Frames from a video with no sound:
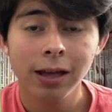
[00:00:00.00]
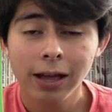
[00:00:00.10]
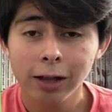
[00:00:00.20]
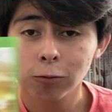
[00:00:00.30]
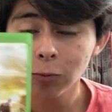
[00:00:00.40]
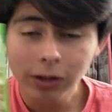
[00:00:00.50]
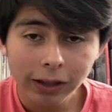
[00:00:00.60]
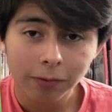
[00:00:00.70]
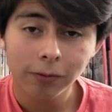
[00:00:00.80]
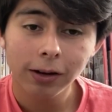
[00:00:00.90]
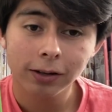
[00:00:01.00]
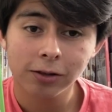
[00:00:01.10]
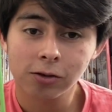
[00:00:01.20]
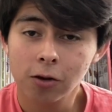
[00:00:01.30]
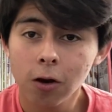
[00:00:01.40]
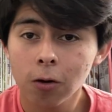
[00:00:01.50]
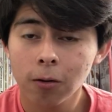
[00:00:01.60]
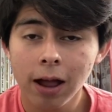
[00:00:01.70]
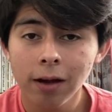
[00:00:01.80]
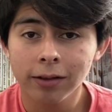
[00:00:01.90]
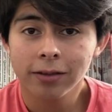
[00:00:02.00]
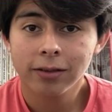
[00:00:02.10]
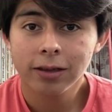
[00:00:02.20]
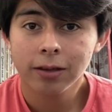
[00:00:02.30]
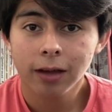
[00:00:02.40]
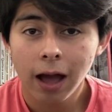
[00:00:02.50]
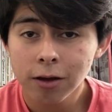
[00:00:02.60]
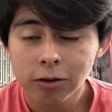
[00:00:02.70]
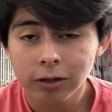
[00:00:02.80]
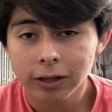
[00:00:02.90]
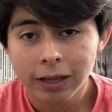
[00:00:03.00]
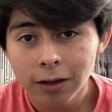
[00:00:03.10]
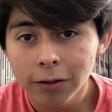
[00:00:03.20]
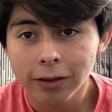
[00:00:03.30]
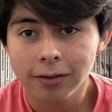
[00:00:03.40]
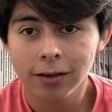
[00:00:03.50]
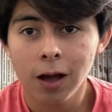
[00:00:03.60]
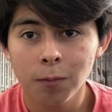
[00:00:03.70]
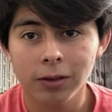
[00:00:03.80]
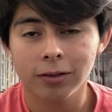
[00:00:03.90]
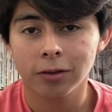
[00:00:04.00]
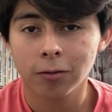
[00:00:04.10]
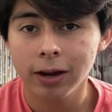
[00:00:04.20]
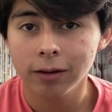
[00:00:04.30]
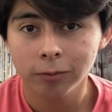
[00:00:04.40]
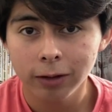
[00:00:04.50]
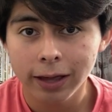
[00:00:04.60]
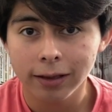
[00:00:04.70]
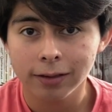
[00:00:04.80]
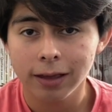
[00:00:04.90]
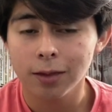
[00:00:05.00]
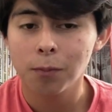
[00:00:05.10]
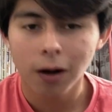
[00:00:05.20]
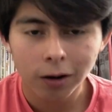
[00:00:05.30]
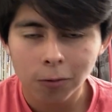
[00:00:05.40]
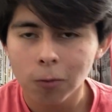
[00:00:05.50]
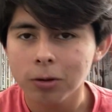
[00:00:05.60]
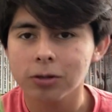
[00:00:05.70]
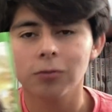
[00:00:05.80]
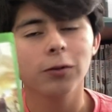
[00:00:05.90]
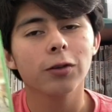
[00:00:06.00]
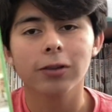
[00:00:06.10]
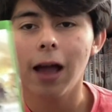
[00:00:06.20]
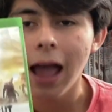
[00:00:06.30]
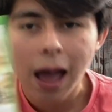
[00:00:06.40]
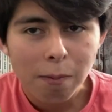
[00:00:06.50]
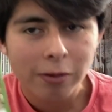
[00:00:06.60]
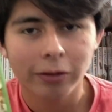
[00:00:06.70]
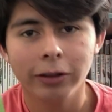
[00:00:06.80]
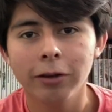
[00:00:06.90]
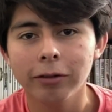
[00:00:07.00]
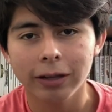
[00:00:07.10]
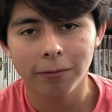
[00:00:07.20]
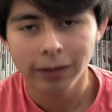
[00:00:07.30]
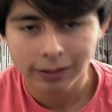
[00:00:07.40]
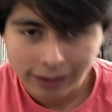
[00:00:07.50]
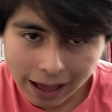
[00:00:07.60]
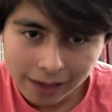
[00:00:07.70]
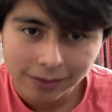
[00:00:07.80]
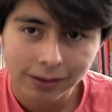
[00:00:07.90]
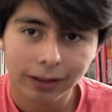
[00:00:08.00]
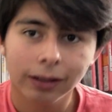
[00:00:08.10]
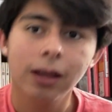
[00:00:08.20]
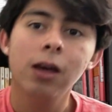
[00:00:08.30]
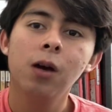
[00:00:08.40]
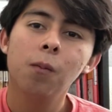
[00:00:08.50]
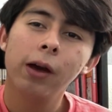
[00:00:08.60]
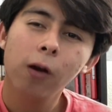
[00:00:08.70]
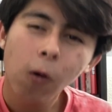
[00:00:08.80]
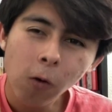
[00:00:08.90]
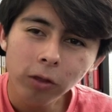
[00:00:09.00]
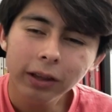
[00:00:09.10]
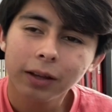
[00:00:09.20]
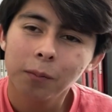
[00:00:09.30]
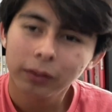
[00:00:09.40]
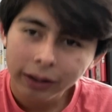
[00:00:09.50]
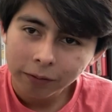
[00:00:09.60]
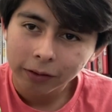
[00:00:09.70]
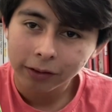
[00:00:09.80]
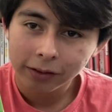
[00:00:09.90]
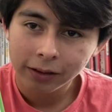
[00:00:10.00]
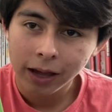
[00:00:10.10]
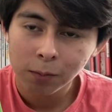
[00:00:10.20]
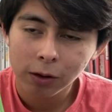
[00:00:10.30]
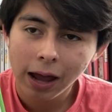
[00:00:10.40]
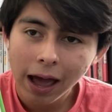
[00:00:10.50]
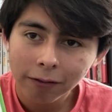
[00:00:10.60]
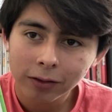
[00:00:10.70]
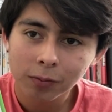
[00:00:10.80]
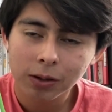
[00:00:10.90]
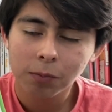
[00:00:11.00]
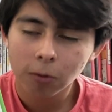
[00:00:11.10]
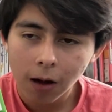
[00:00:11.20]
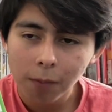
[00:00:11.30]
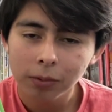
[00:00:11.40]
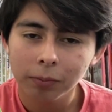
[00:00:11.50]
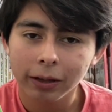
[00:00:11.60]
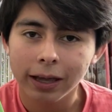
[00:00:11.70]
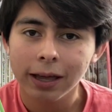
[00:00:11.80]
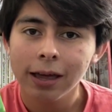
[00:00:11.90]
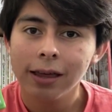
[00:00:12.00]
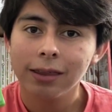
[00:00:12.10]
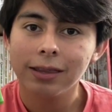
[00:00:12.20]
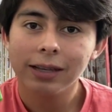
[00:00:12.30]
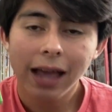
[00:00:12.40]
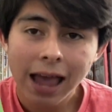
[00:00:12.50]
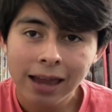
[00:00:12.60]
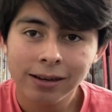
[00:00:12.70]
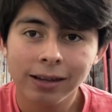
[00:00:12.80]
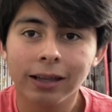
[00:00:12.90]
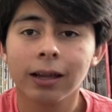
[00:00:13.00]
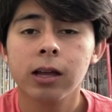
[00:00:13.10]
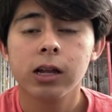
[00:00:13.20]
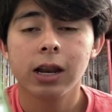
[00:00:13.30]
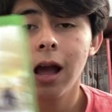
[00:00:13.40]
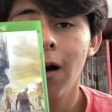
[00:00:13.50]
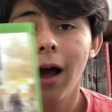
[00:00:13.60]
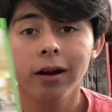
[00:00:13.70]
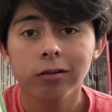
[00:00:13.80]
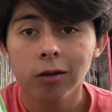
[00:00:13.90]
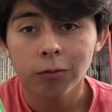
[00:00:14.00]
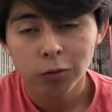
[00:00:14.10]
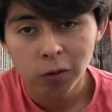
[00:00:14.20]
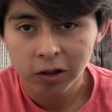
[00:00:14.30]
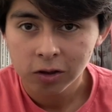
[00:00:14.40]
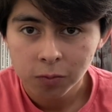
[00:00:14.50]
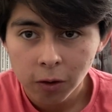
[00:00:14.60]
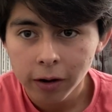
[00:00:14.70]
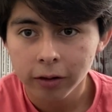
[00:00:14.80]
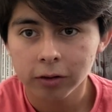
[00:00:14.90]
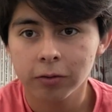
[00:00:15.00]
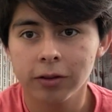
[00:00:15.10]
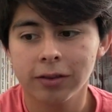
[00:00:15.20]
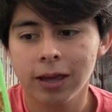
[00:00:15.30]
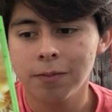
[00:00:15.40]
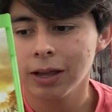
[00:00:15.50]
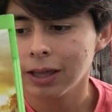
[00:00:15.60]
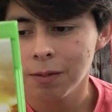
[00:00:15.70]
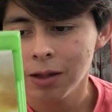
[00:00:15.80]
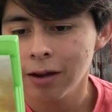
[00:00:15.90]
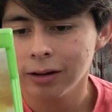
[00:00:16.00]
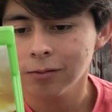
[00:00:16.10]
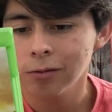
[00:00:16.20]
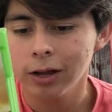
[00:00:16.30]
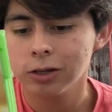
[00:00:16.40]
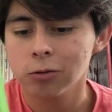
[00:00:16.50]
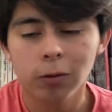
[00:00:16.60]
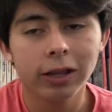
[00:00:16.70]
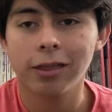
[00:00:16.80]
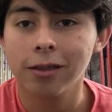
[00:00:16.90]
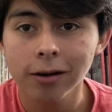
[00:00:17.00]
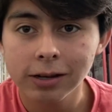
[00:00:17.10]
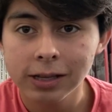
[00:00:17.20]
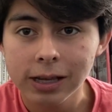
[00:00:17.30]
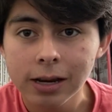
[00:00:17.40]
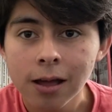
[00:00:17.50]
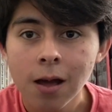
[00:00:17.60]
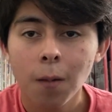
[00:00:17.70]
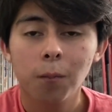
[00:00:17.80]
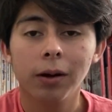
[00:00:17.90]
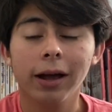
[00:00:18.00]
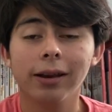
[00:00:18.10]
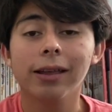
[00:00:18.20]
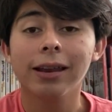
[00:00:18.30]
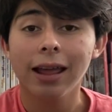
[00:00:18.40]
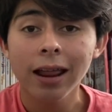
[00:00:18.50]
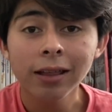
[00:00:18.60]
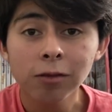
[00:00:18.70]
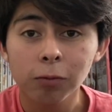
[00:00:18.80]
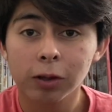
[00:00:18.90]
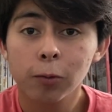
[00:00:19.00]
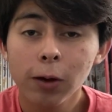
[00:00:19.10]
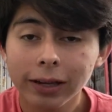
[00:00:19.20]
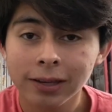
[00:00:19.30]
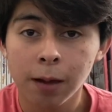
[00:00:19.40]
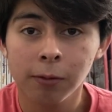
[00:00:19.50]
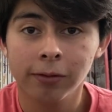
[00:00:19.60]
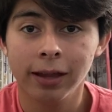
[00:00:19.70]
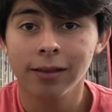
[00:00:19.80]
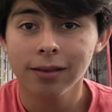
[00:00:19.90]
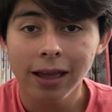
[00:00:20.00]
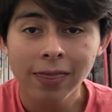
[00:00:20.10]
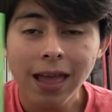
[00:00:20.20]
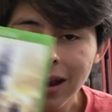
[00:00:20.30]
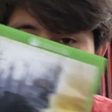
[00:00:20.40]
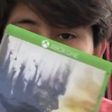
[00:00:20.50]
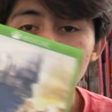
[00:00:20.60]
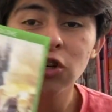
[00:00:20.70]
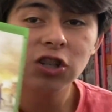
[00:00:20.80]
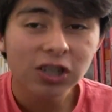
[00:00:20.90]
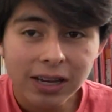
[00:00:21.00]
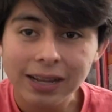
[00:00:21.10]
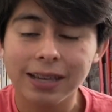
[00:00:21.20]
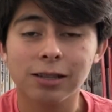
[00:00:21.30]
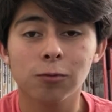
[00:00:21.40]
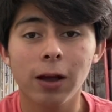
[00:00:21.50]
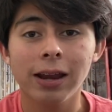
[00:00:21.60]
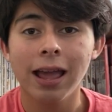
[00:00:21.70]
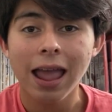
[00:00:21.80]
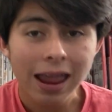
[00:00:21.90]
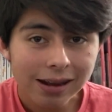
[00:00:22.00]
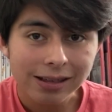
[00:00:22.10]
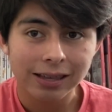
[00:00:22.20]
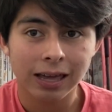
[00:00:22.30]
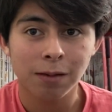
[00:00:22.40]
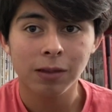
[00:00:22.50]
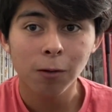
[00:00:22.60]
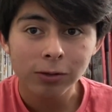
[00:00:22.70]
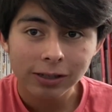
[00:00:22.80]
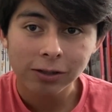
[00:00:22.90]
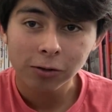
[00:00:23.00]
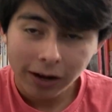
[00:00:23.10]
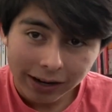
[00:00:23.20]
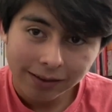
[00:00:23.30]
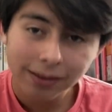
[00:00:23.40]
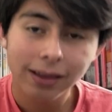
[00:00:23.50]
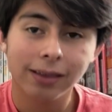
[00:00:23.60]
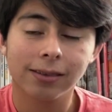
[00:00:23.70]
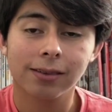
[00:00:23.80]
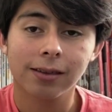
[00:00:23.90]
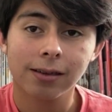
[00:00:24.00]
It's really fun to just go around and see how you can kill these zombies in creative ways, and the parkour just feels absolutely fantastic. My only complaint for this game would have to be probably the ending. Now, I don't know if you want spoilers for this game that came out in, 2013? But it ends with QuickTime events, and that is the shittiest way to end a game that was as great as this.